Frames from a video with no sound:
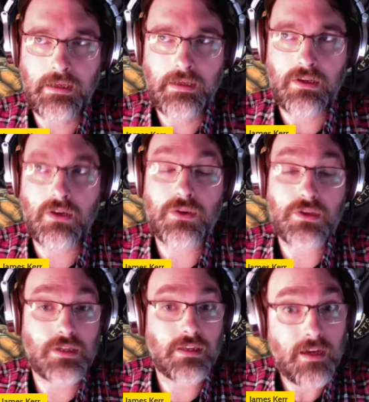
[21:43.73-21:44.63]
No, there's
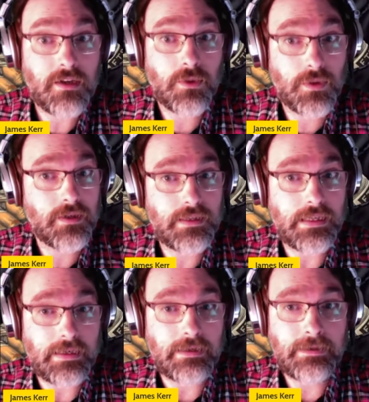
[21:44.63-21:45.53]
a lot going on
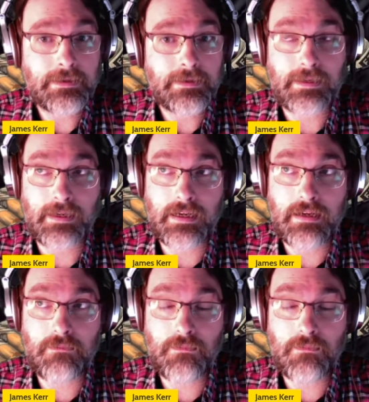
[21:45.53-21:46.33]
there uh,